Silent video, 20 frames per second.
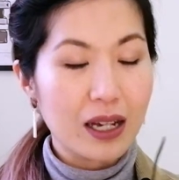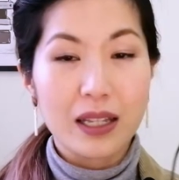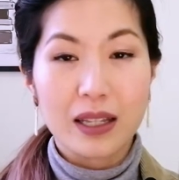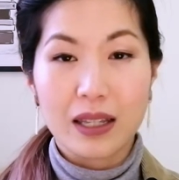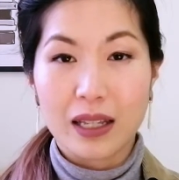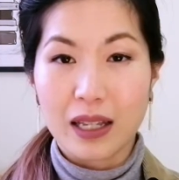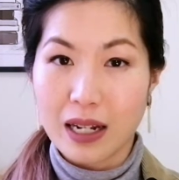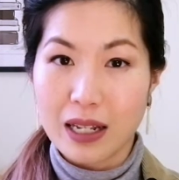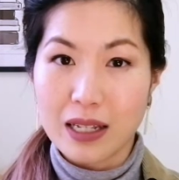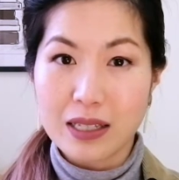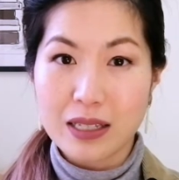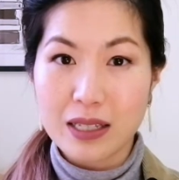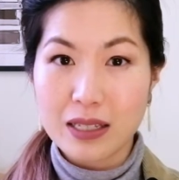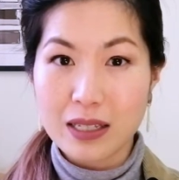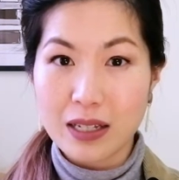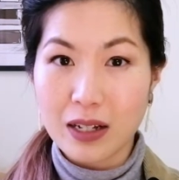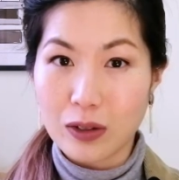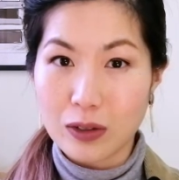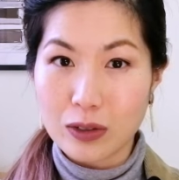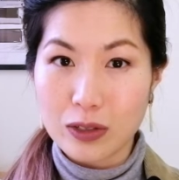Their lenses
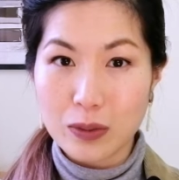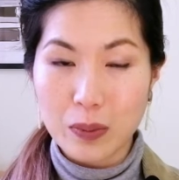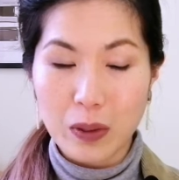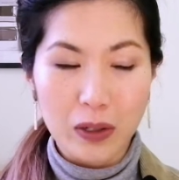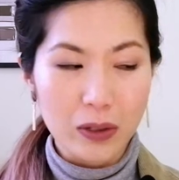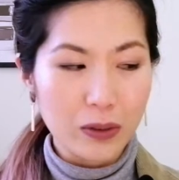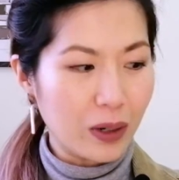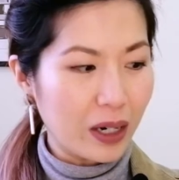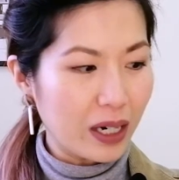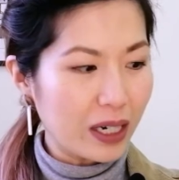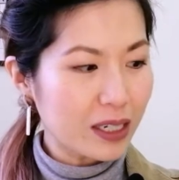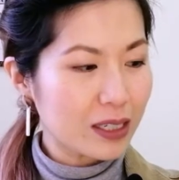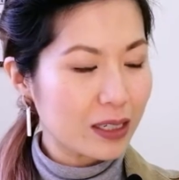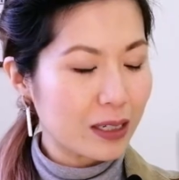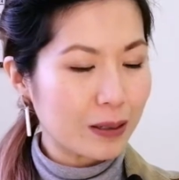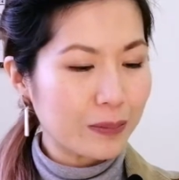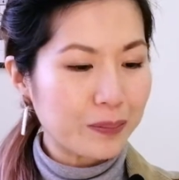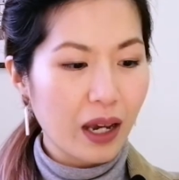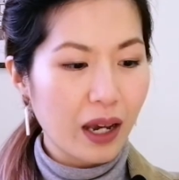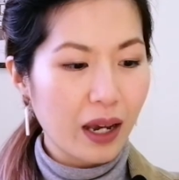are also polarized,
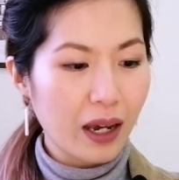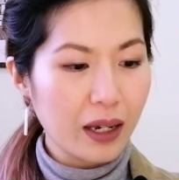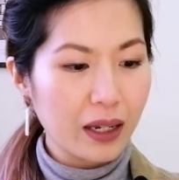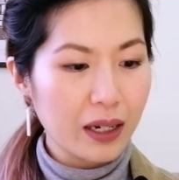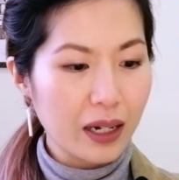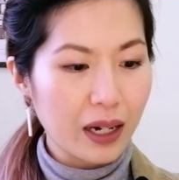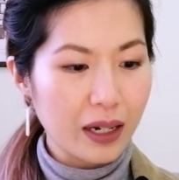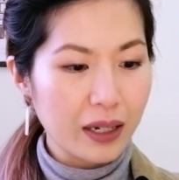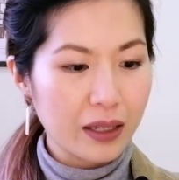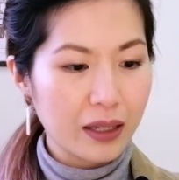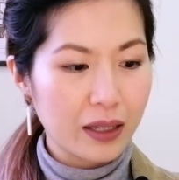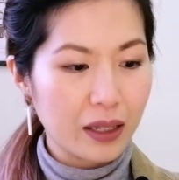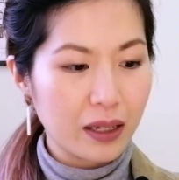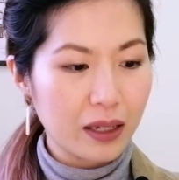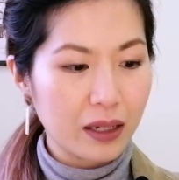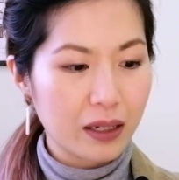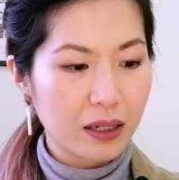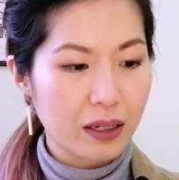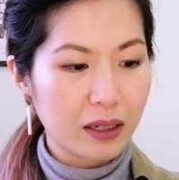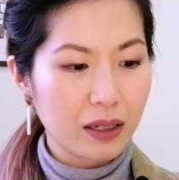and I
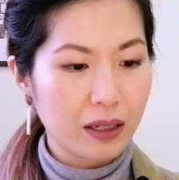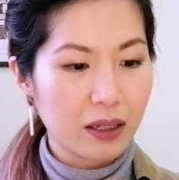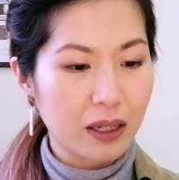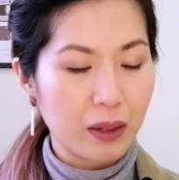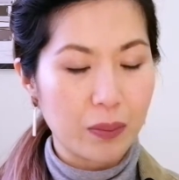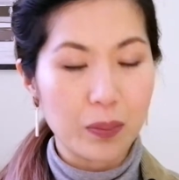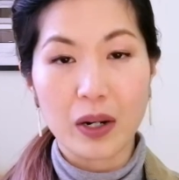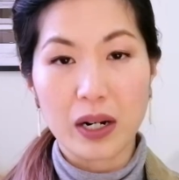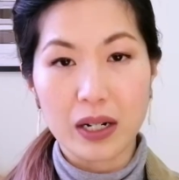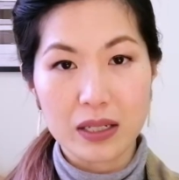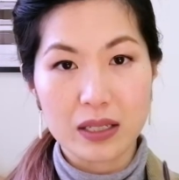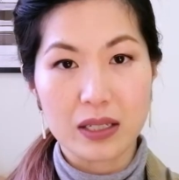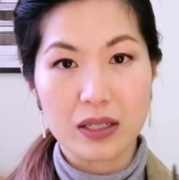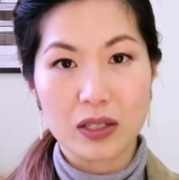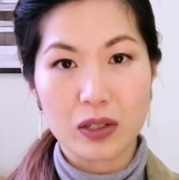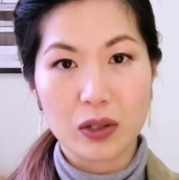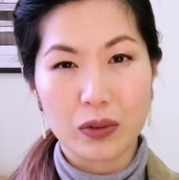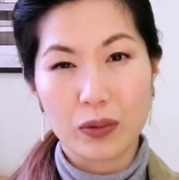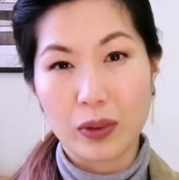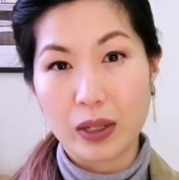think their price is
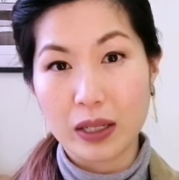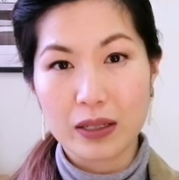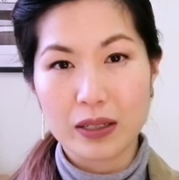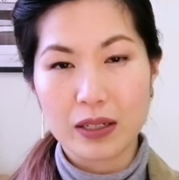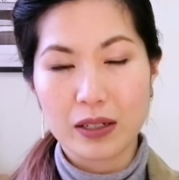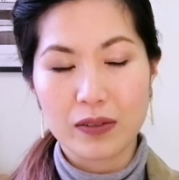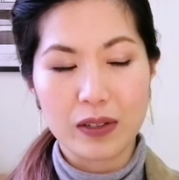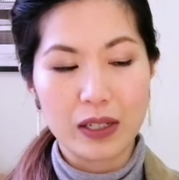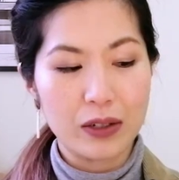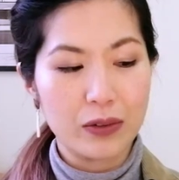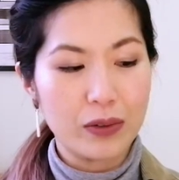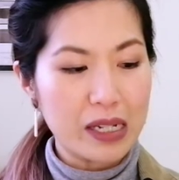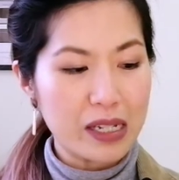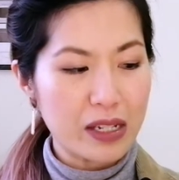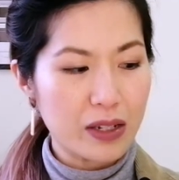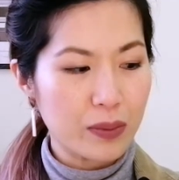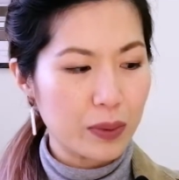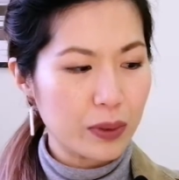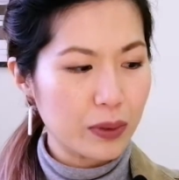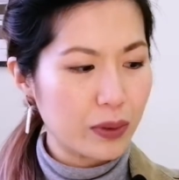relatively
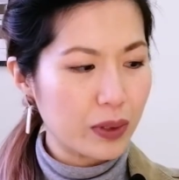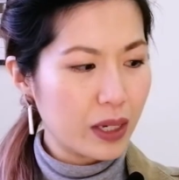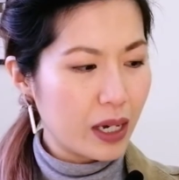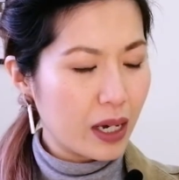reasonable.